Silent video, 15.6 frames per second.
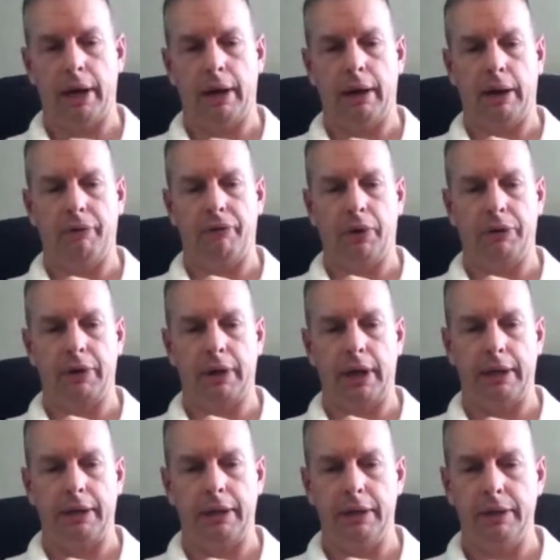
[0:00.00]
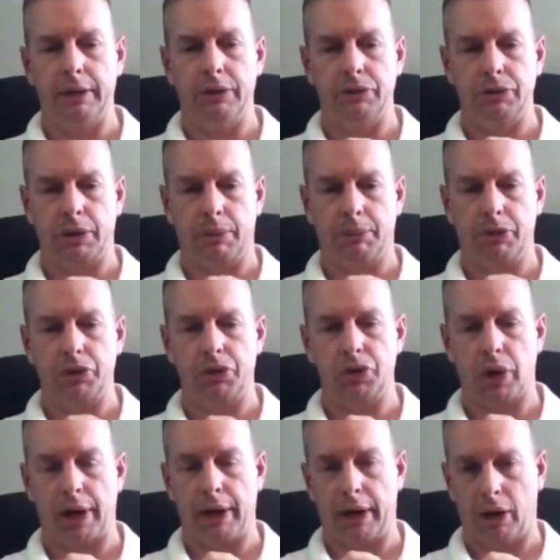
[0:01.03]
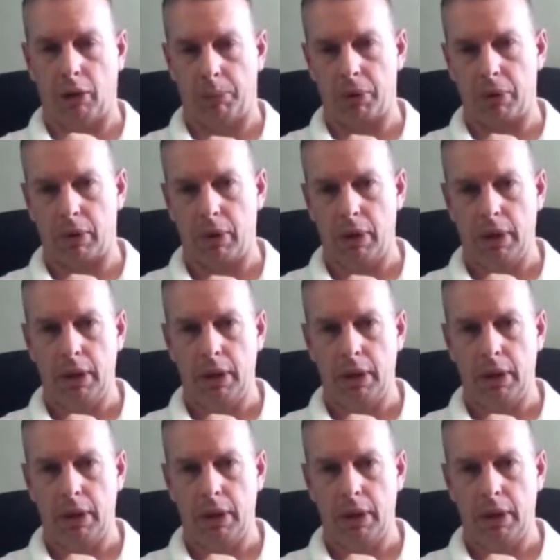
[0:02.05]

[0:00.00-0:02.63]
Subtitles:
and I felt that I needed to do something to try to help her.